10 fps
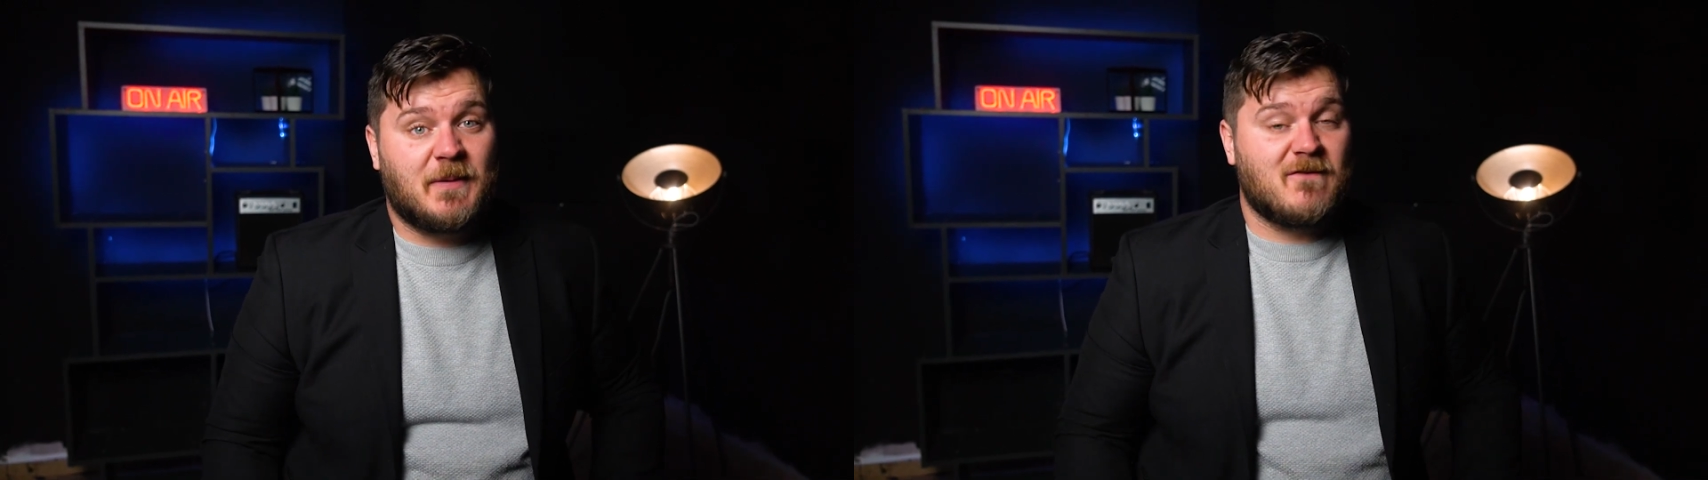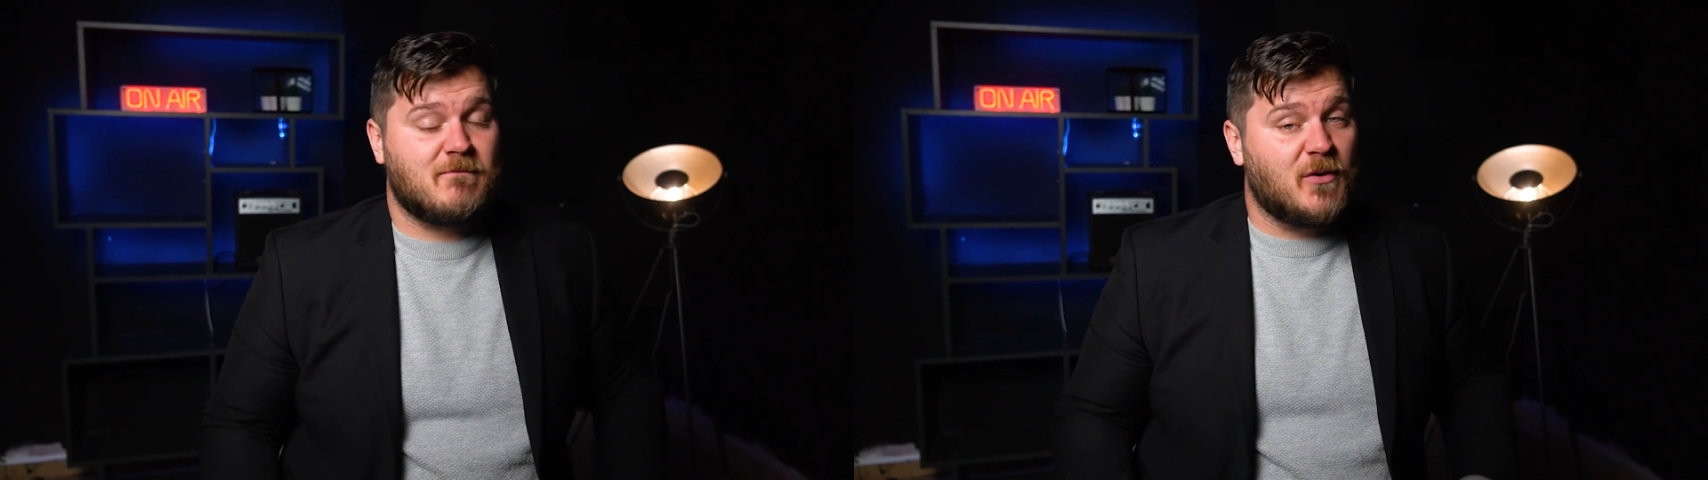
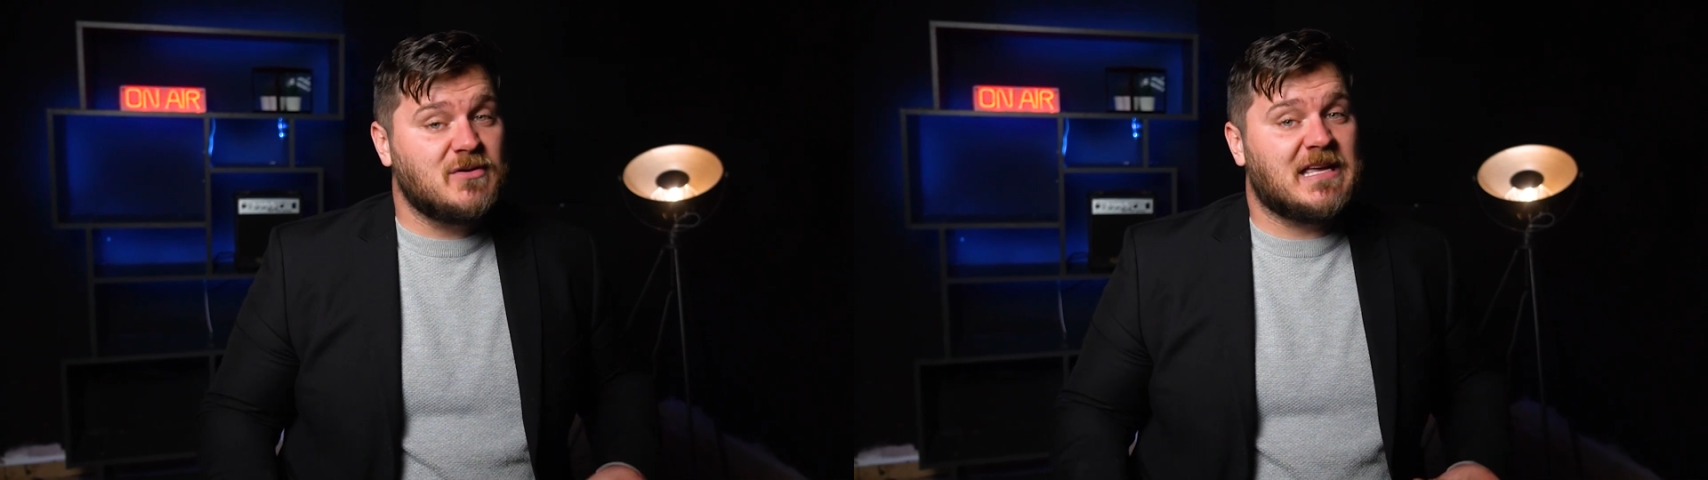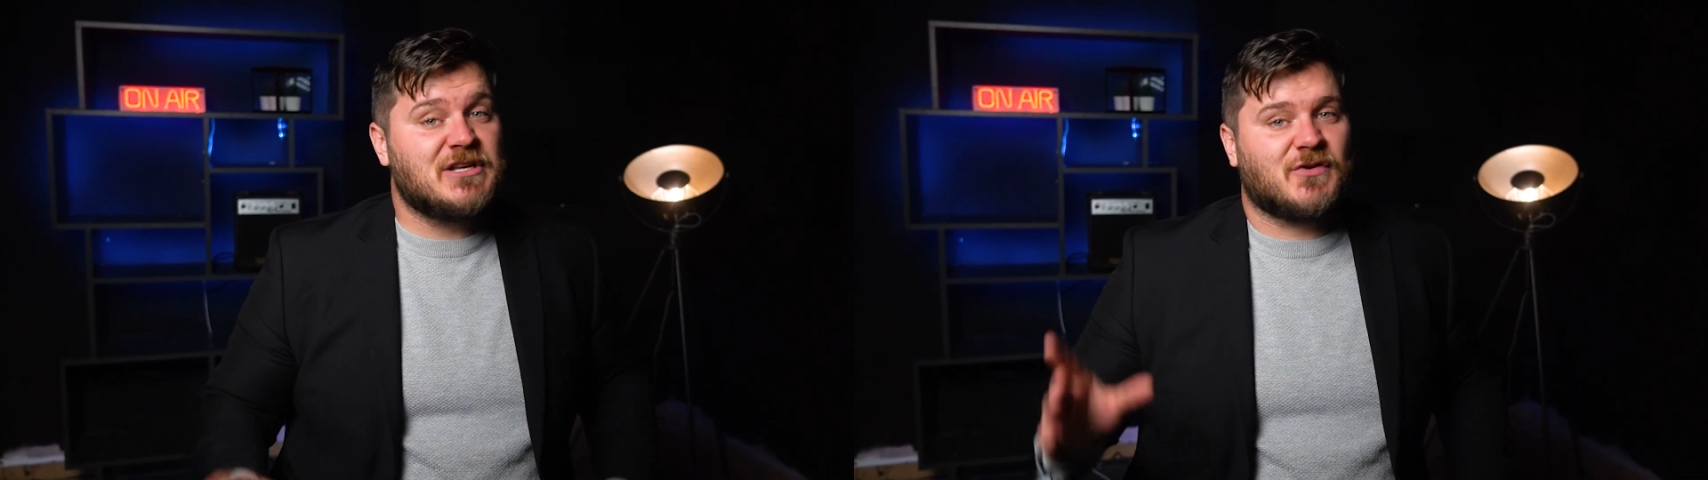be of
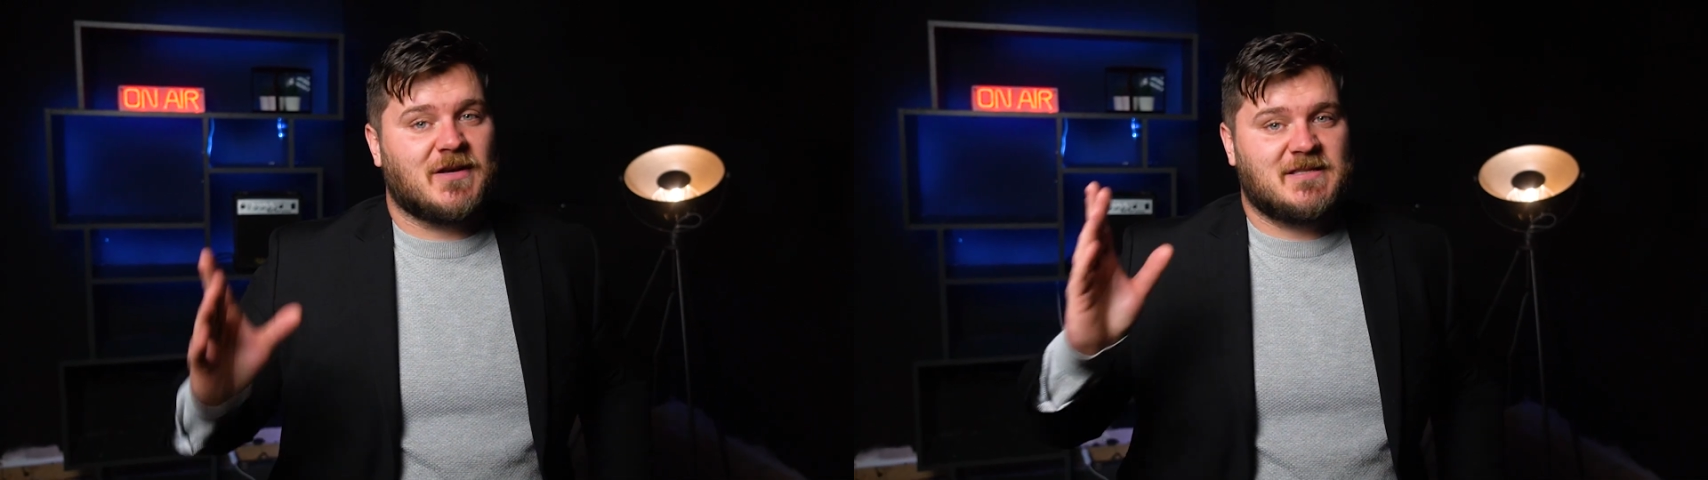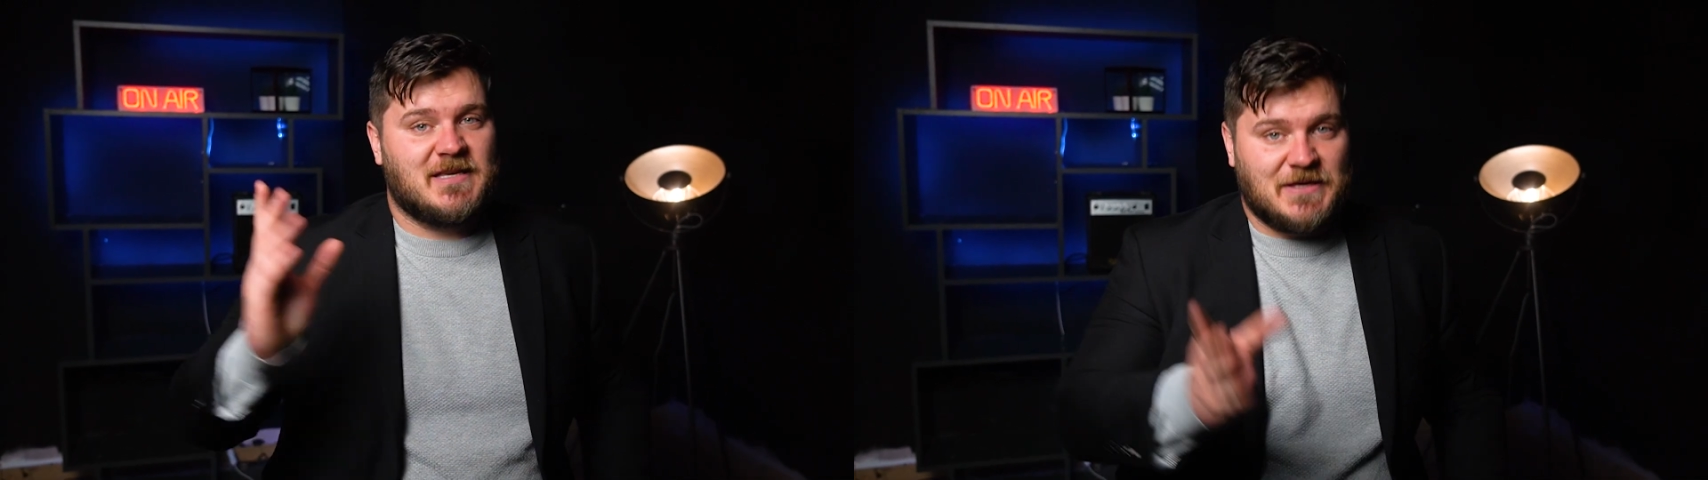most
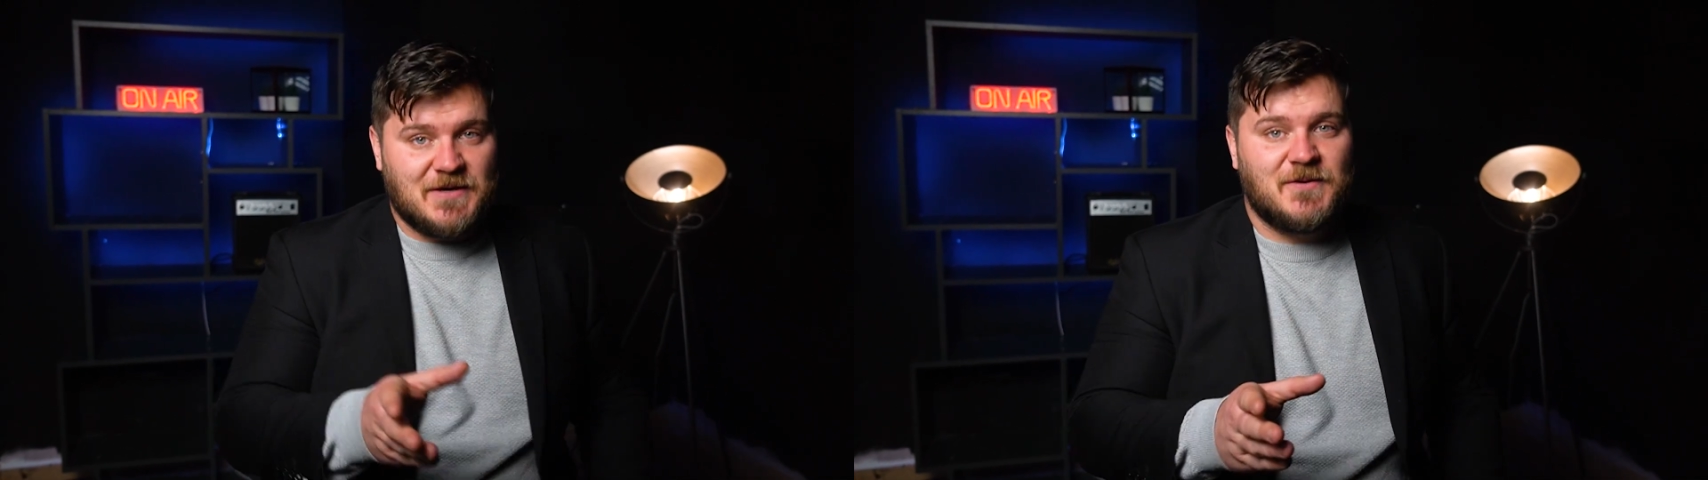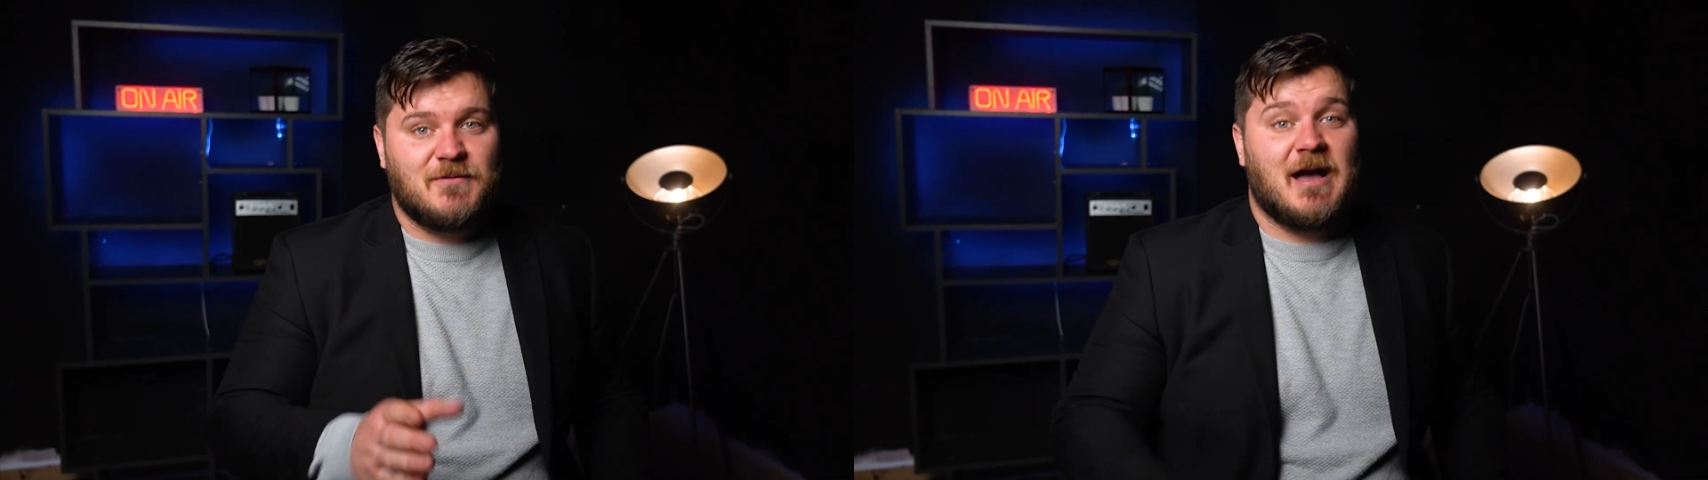interest to
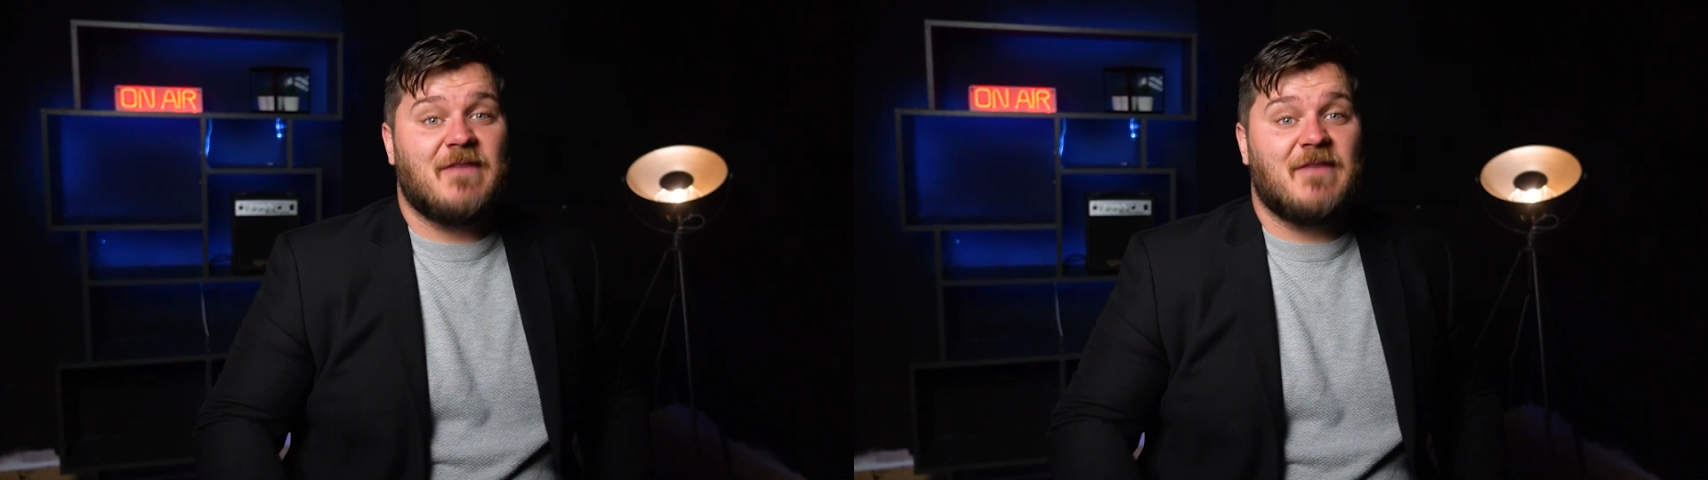you,